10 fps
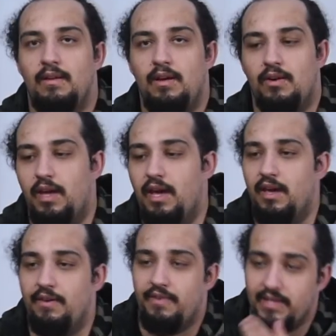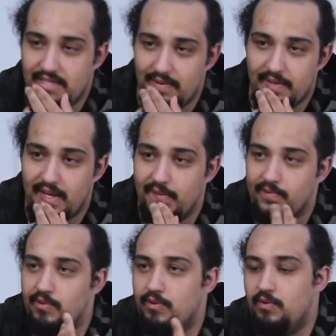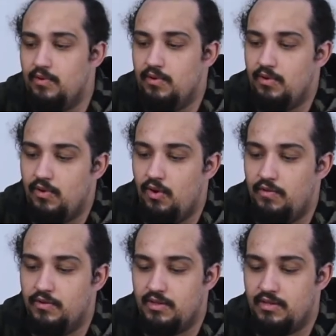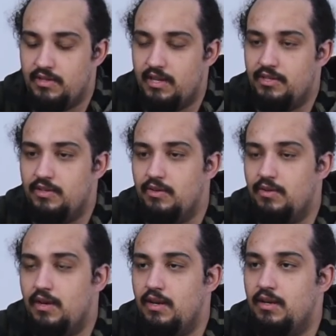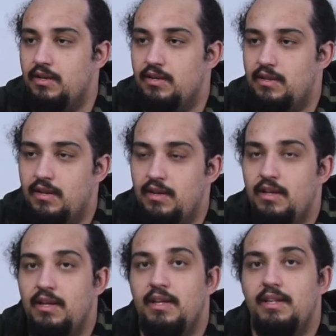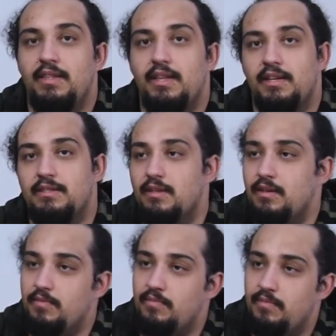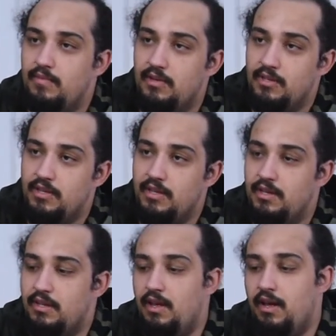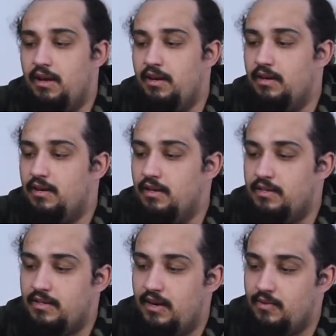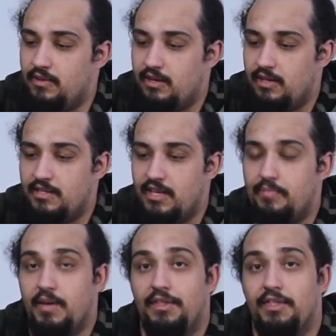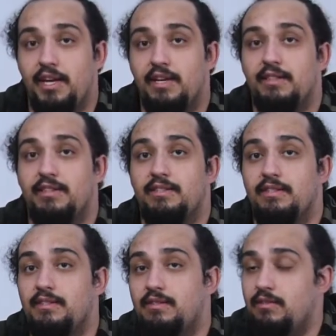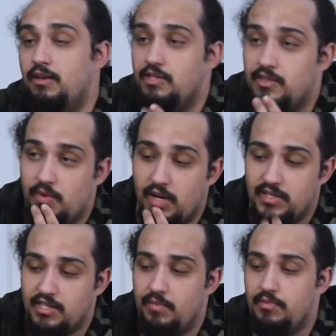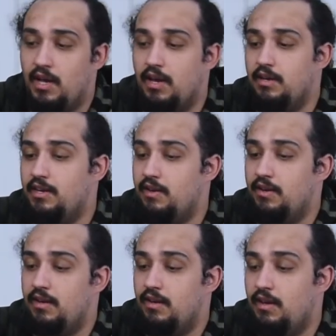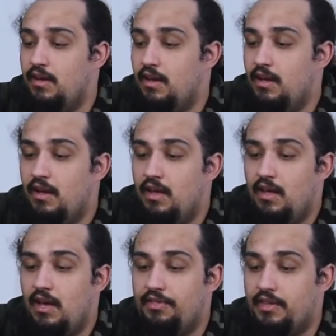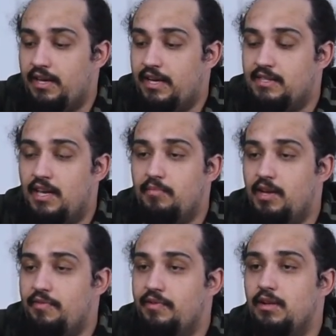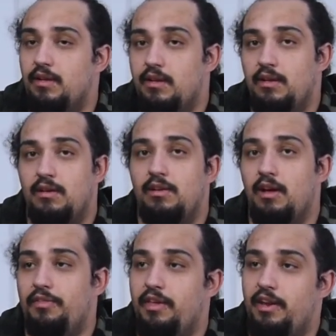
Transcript: Okay, I've had some time to go over the statue and take some looks at it, and let's start with the concept. I think this is an awesome concept. I think XM definitely got the